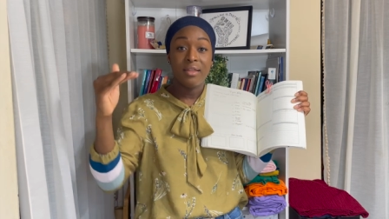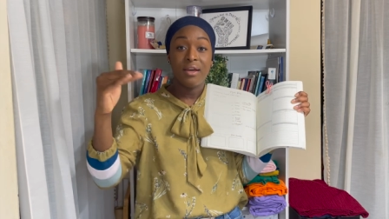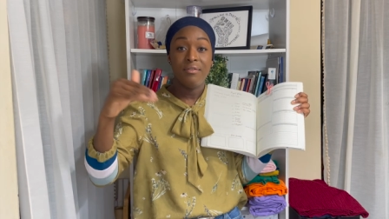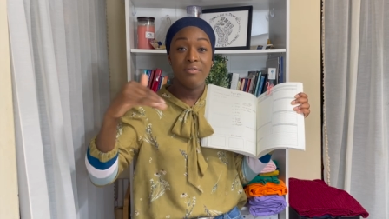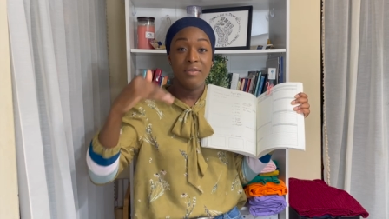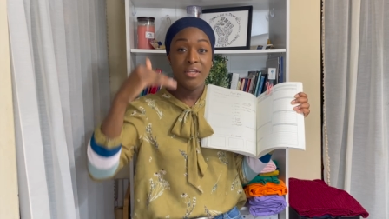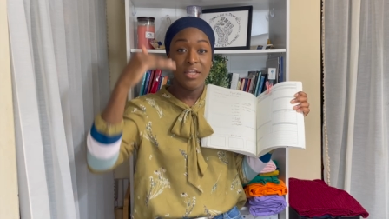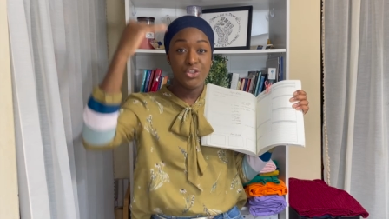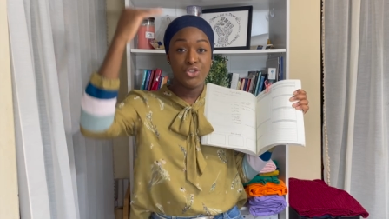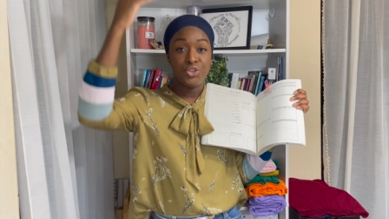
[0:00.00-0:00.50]
of
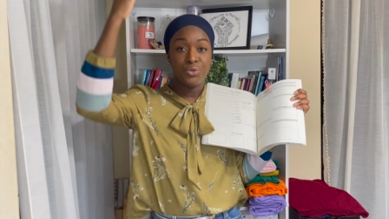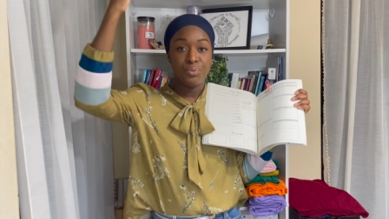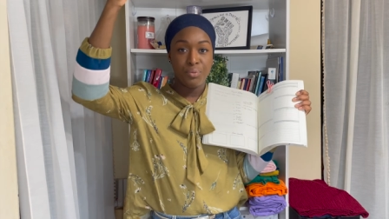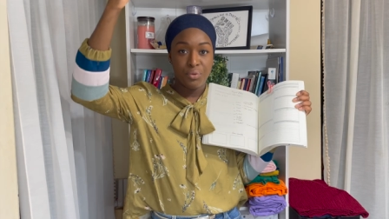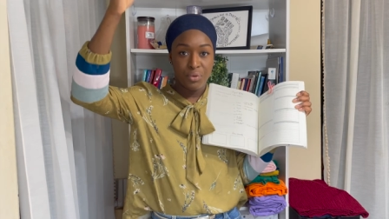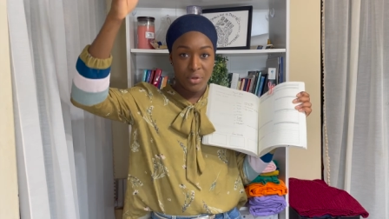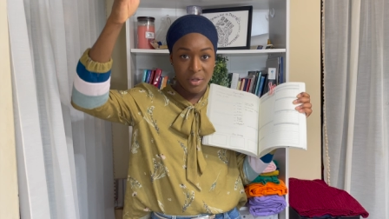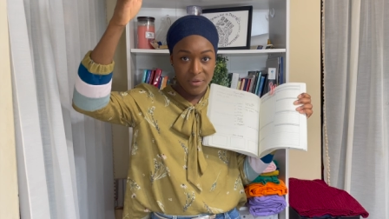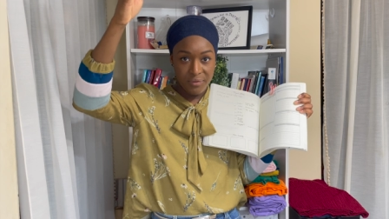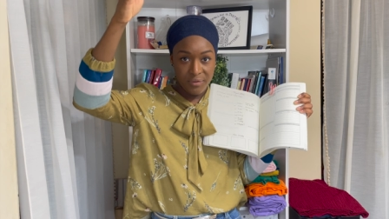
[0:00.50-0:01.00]
each
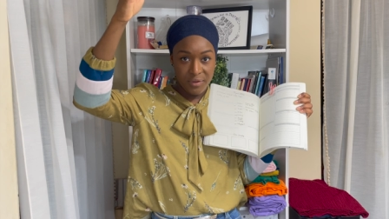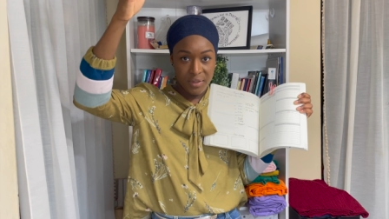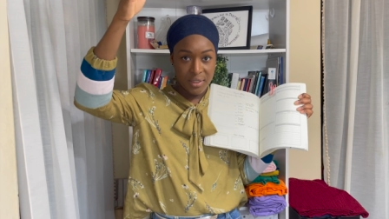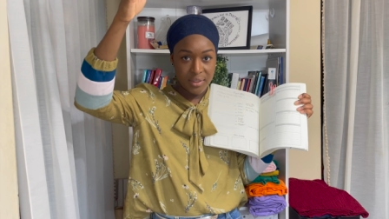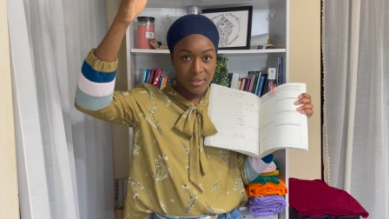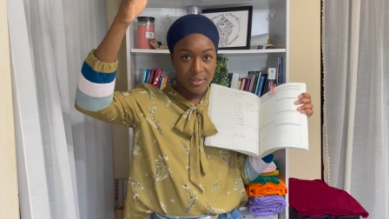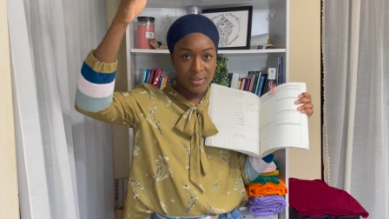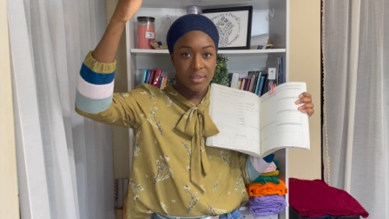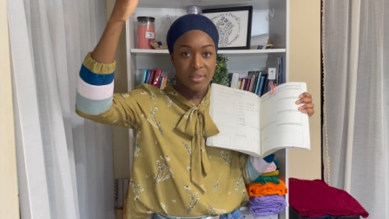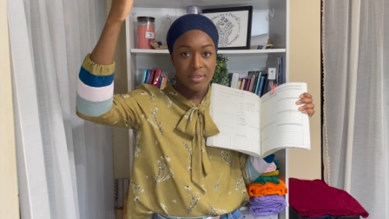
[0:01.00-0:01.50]

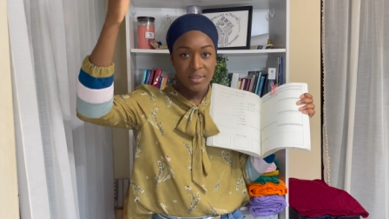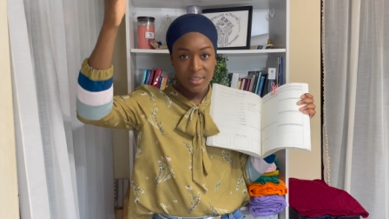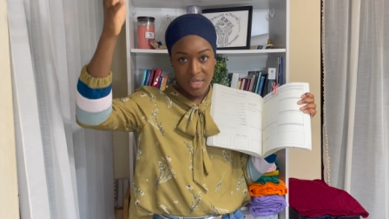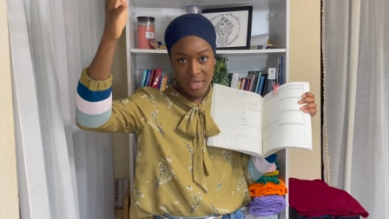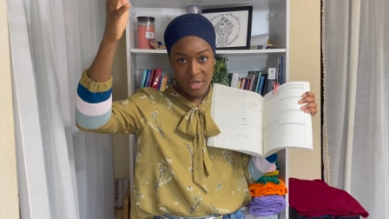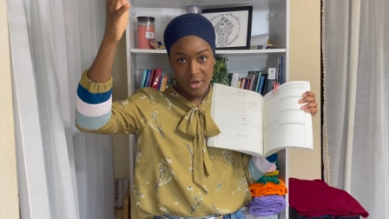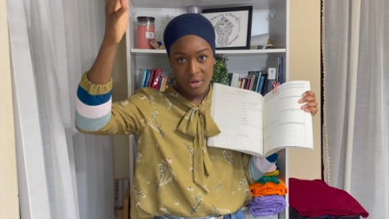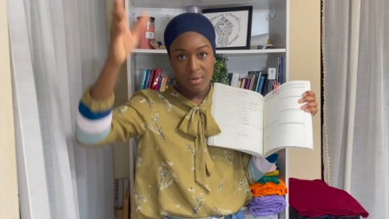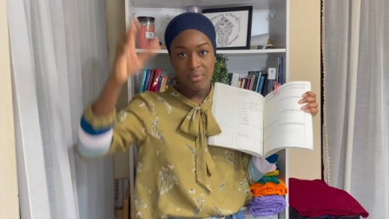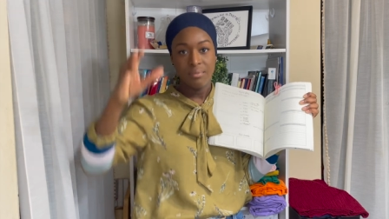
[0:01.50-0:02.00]
previous
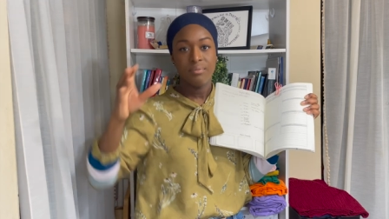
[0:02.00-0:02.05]
tier.